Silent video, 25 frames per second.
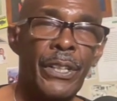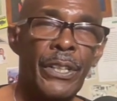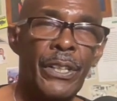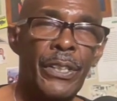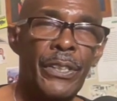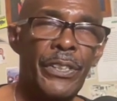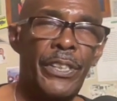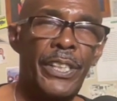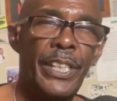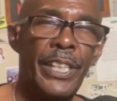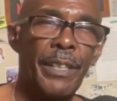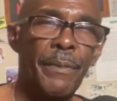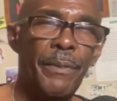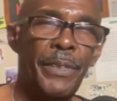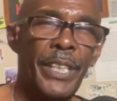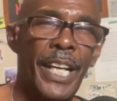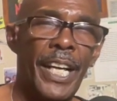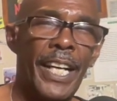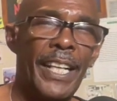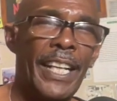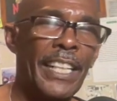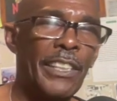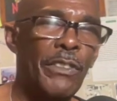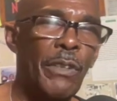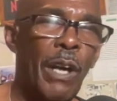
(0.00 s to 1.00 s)
You see what I'm
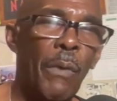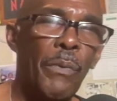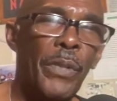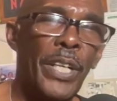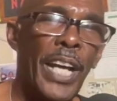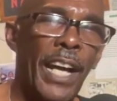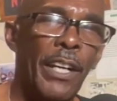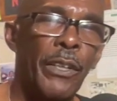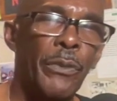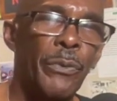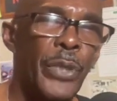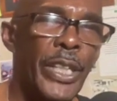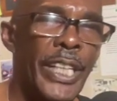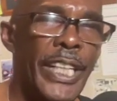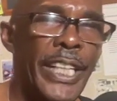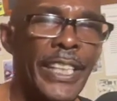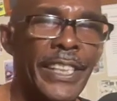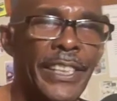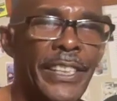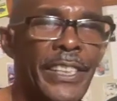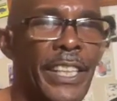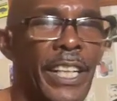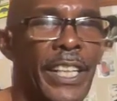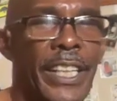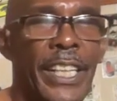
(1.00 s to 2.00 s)
saying? That's why we got to read and
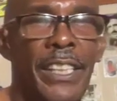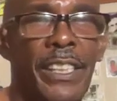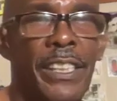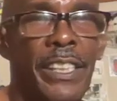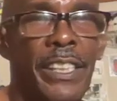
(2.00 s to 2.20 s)
study and